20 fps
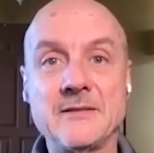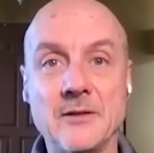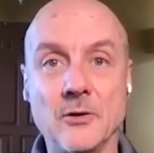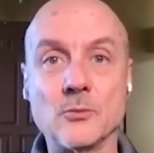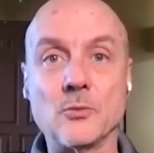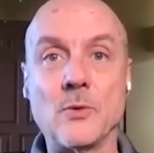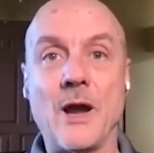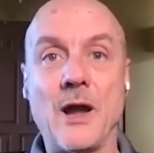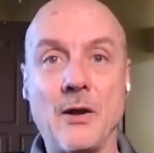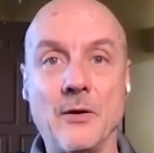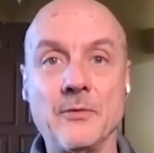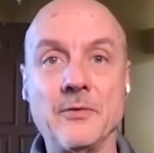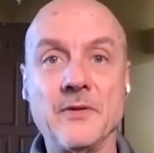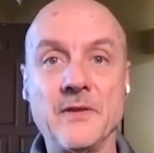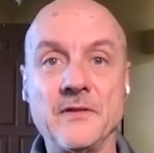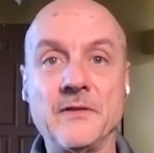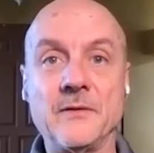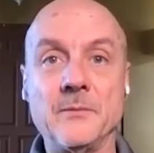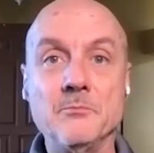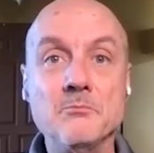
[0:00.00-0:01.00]
around
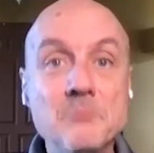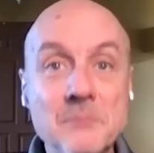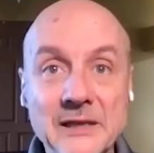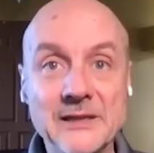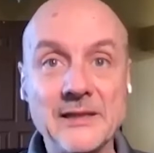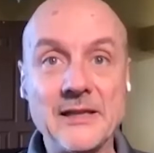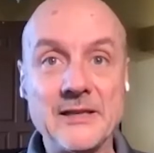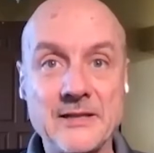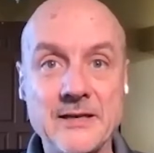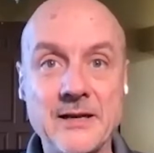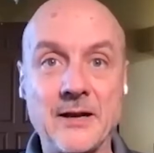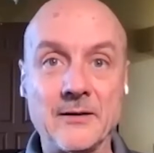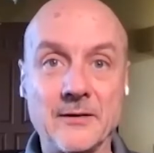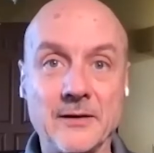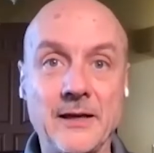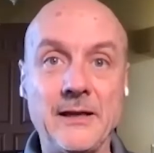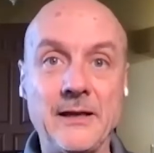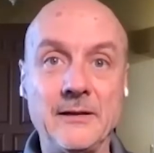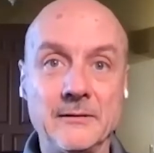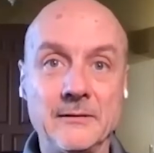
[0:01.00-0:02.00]
this
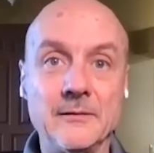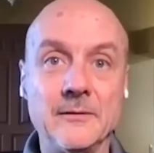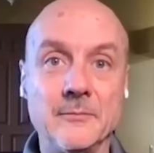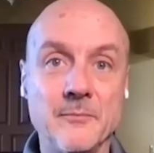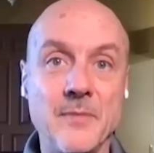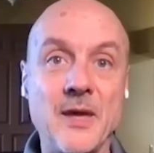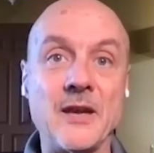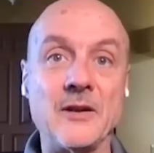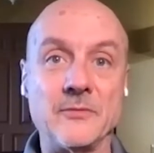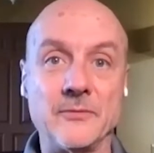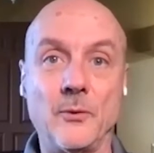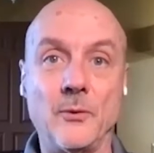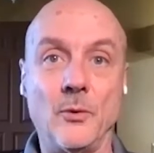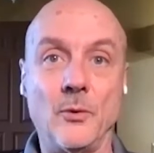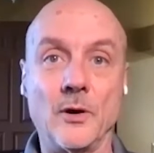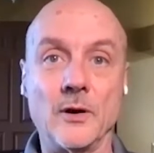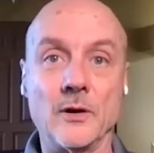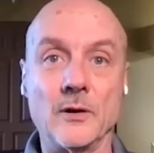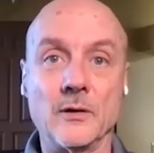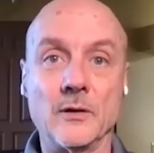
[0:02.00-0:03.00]
military
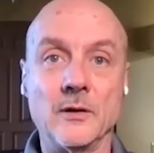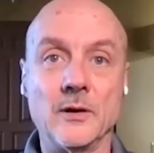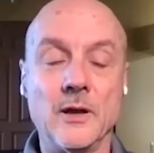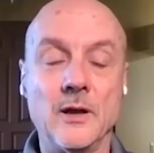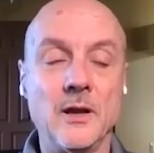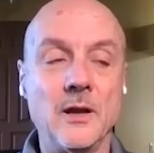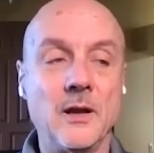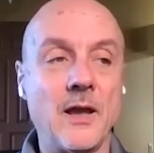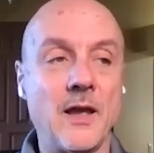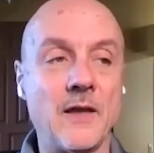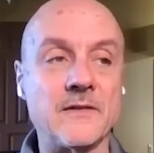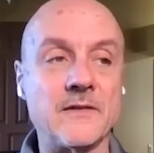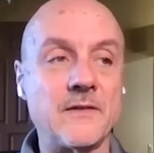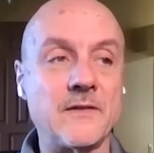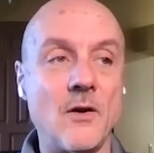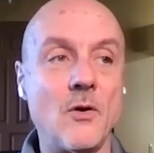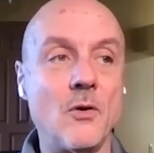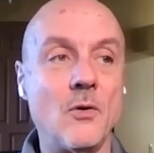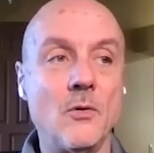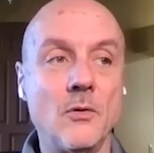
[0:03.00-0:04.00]
metaphor. And
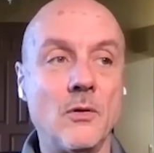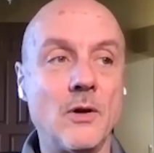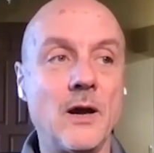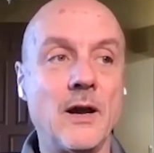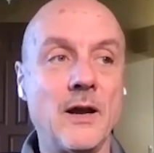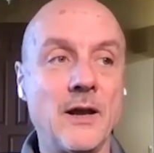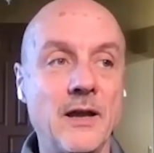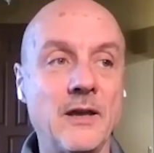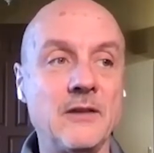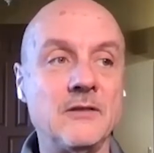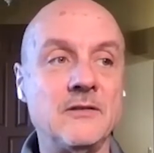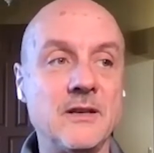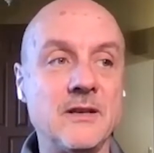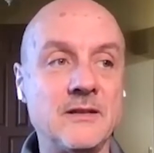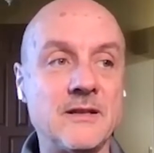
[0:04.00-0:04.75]
so it